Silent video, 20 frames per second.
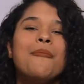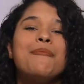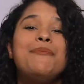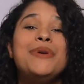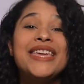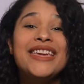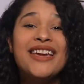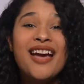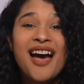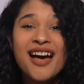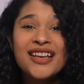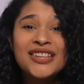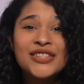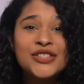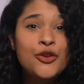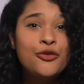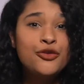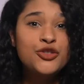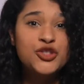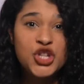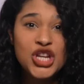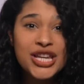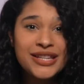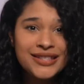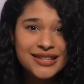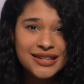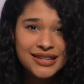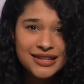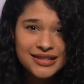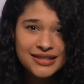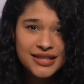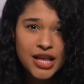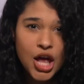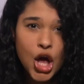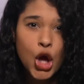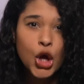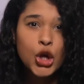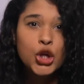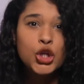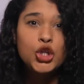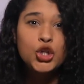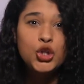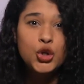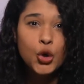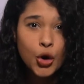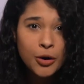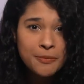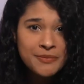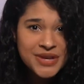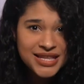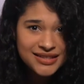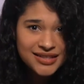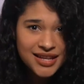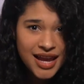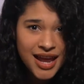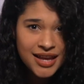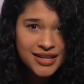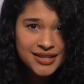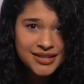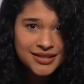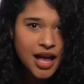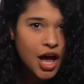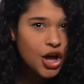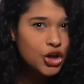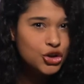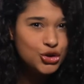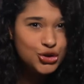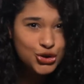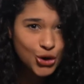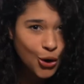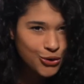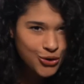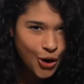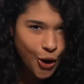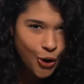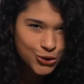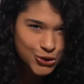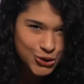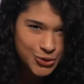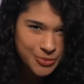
Because of Jesus, your mistakes don't hold you